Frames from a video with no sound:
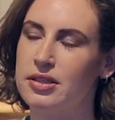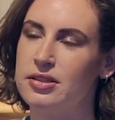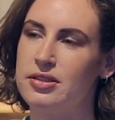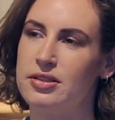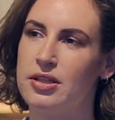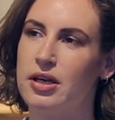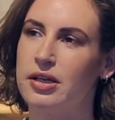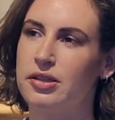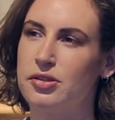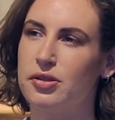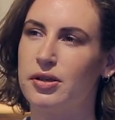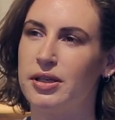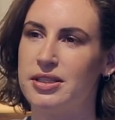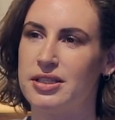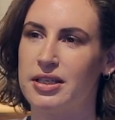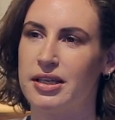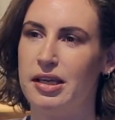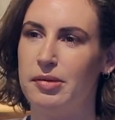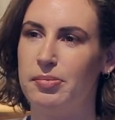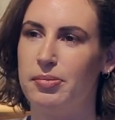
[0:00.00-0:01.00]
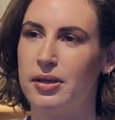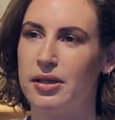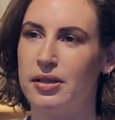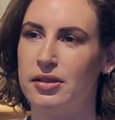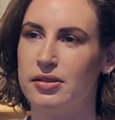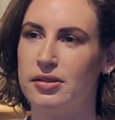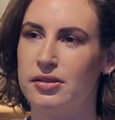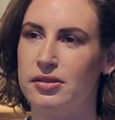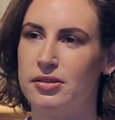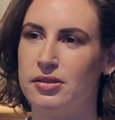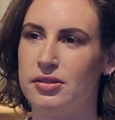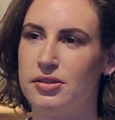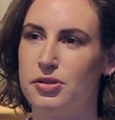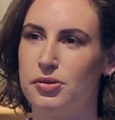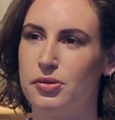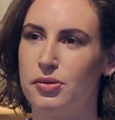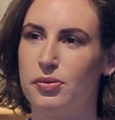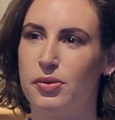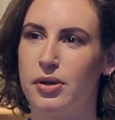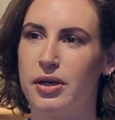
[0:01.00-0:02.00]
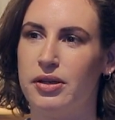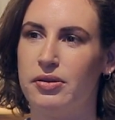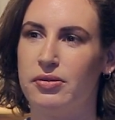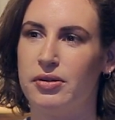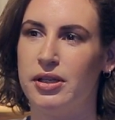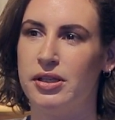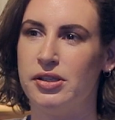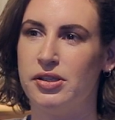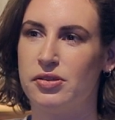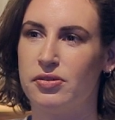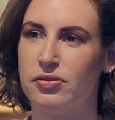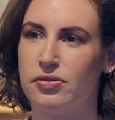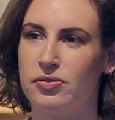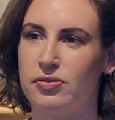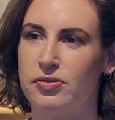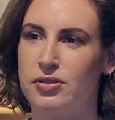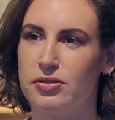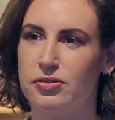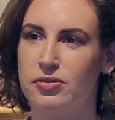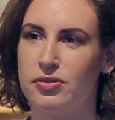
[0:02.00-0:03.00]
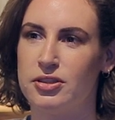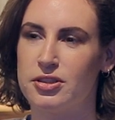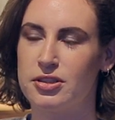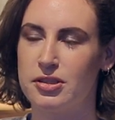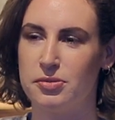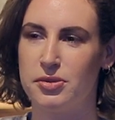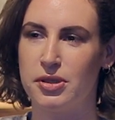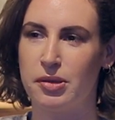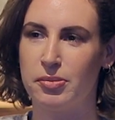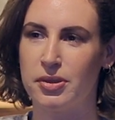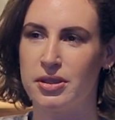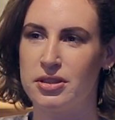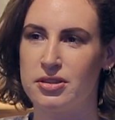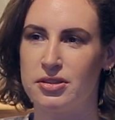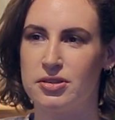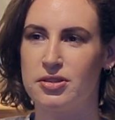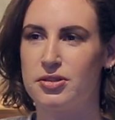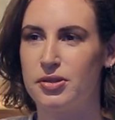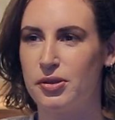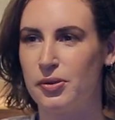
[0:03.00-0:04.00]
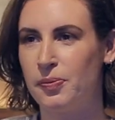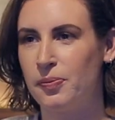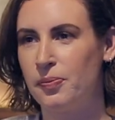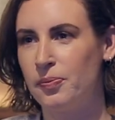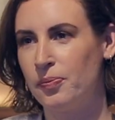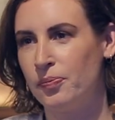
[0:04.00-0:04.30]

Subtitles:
I try to keep it to a wide range of different subject matter. So.